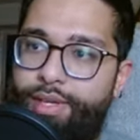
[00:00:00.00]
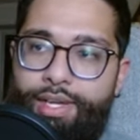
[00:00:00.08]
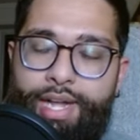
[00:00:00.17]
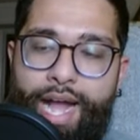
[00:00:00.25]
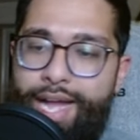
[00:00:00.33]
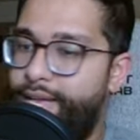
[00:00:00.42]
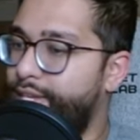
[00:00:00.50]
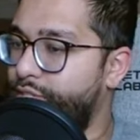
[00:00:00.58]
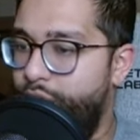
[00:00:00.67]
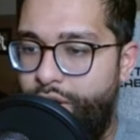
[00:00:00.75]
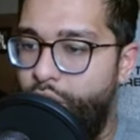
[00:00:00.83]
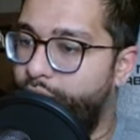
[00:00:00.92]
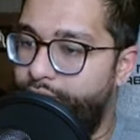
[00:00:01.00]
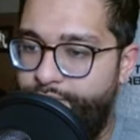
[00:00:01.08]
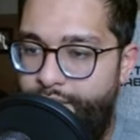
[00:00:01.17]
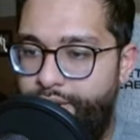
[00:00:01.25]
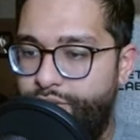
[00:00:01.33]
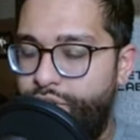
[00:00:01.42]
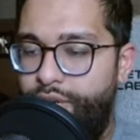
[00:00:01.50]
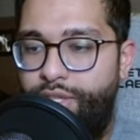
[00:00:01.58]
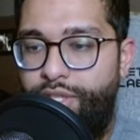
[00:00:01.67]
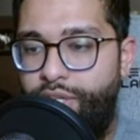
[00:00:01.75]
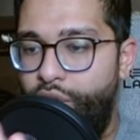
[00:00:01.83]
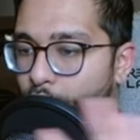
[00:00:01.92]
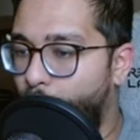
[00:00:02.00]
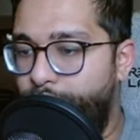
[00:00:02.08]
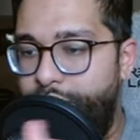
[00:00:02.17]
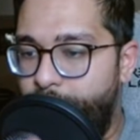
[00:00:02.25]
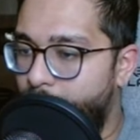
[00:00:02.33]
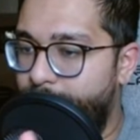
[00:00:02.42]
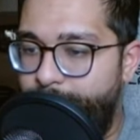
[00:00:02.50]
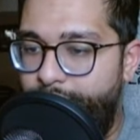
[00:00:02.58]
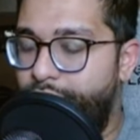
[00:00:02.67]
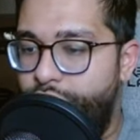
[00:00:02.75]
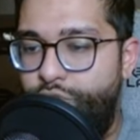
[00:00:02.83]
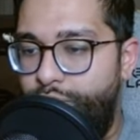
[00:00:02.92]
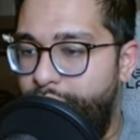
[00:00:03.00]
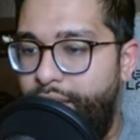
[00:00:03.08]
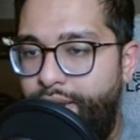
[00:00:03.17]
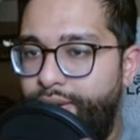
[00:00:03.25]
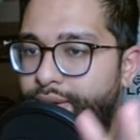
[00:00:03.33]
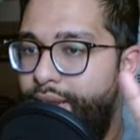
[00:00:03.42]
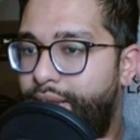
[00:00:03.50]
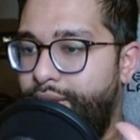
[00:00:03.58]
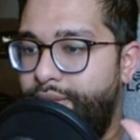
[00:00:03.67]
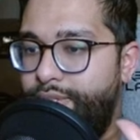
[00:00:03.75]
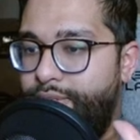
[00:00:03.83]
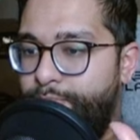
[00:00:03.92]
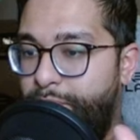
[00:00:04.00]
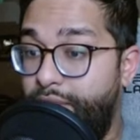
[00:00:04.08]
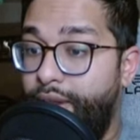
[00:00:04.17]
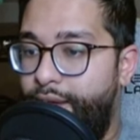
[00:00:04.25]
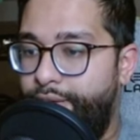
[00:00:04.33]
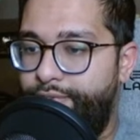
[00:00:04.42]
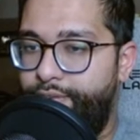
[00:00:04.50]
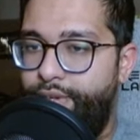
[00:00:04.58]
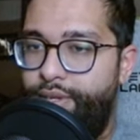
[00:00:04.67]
Kaya is not card advantage. The only card advantage you gain is Pilaf